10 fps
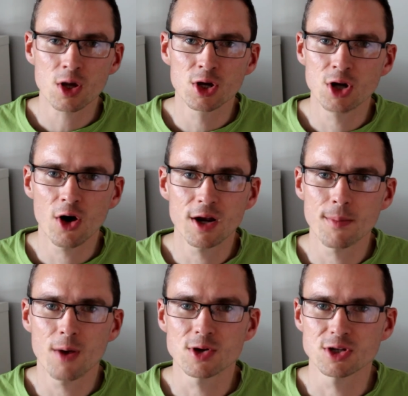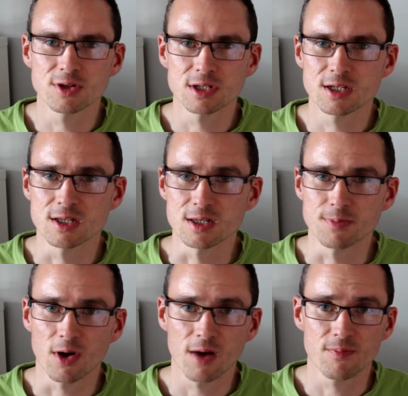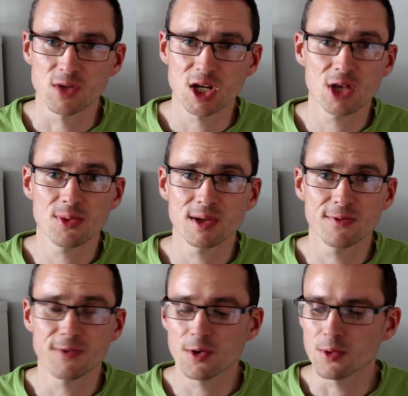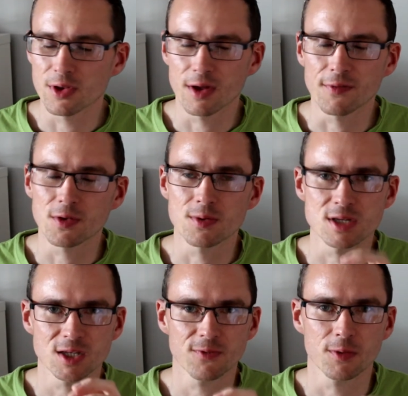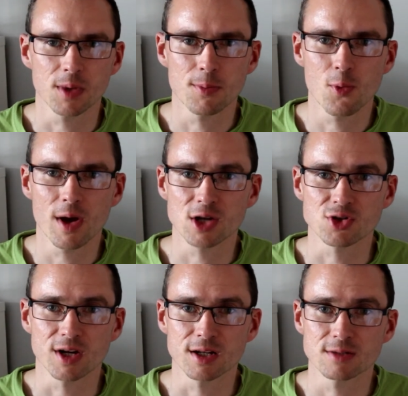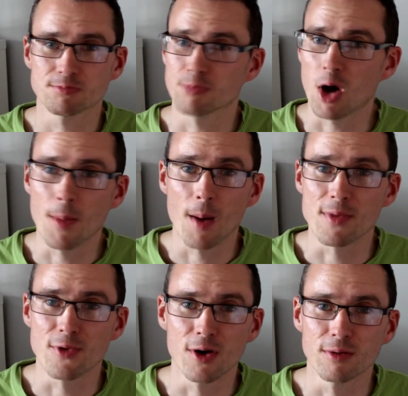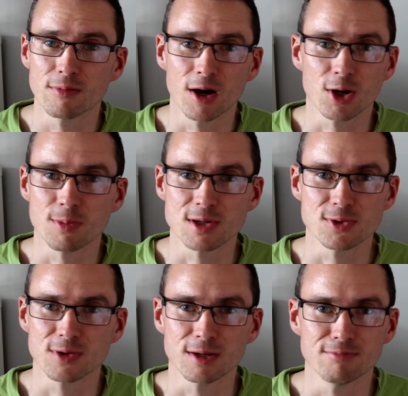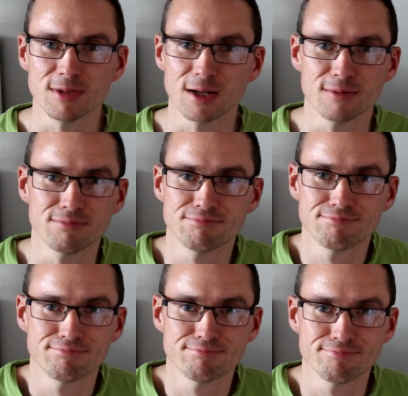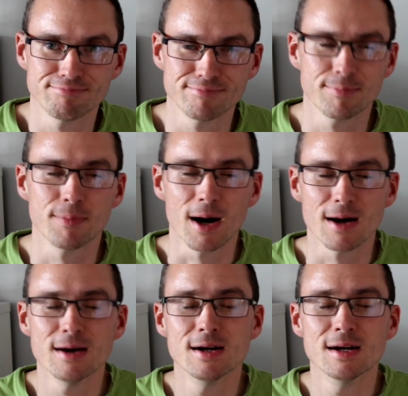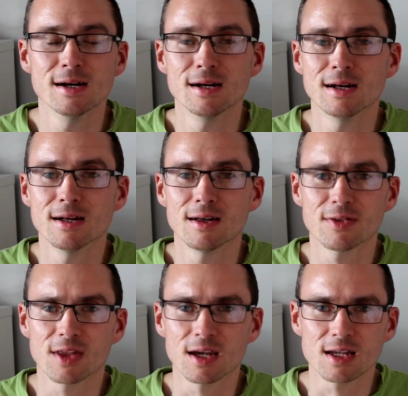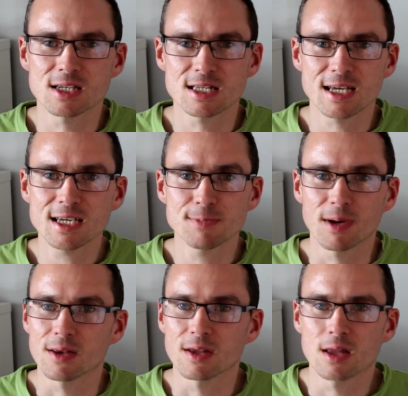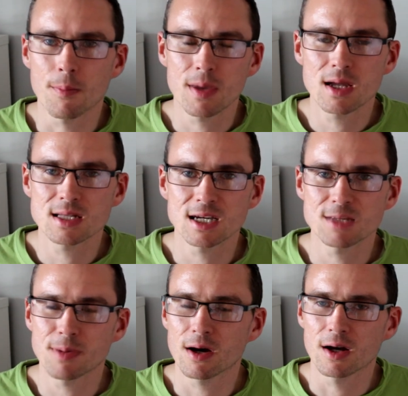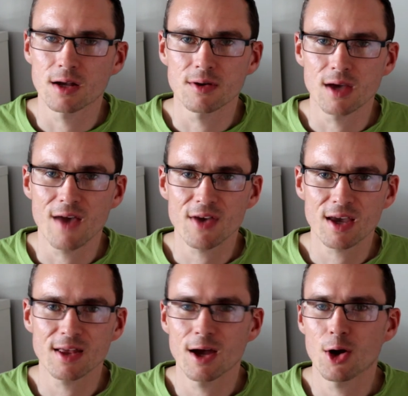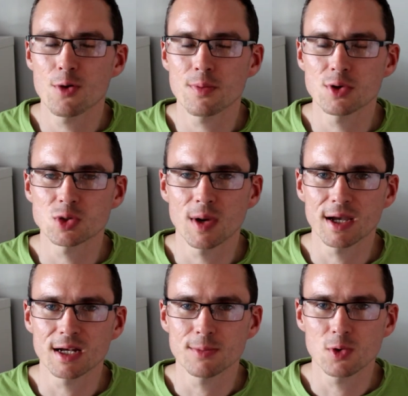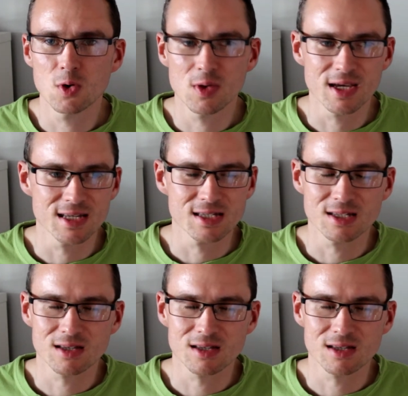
can hide a multitude of sins, but I genuinely feel that they're doing something with the malt extract. I might be wrong, I could be talking, you know, but it just tastes better. The beer tastes better. I don't ever get that homebrew twang anymore. There's